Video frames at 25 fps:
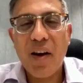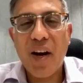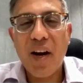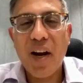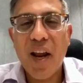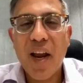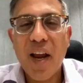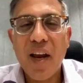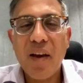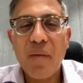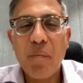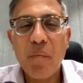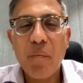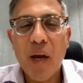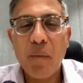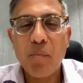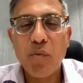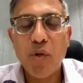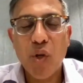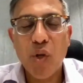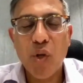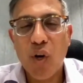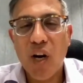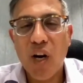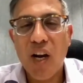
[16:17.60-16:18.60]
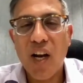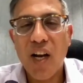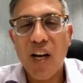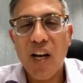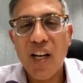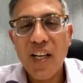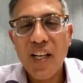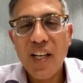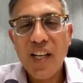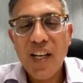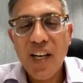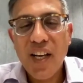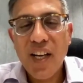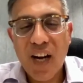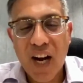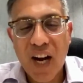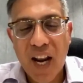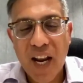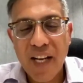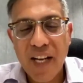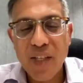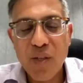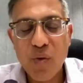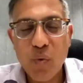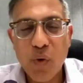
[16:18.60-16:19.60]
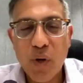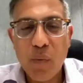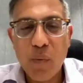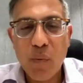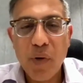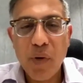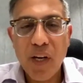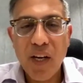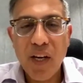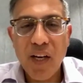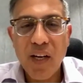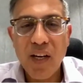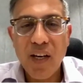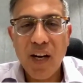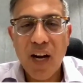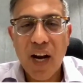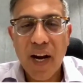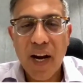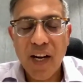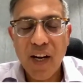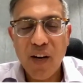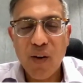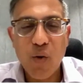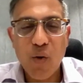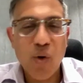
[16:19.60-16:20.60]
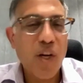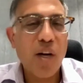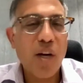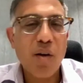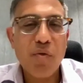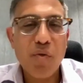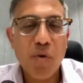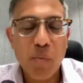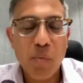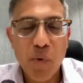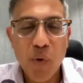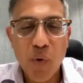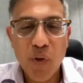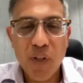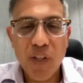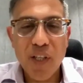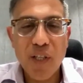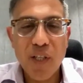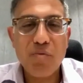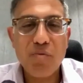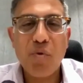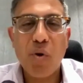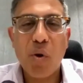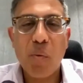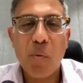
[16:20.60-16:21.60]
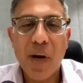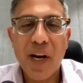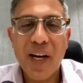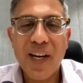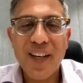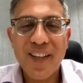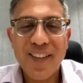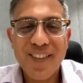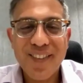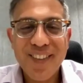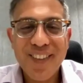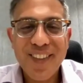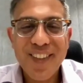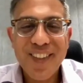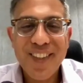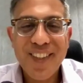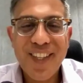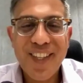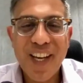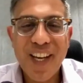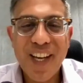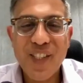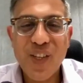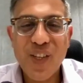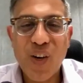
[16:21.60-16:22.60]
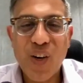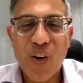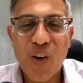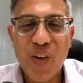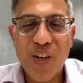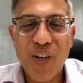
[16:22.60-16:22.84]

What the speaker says: And I'm sure our clients will be delighted to hear from you in this format. Thanks a lot.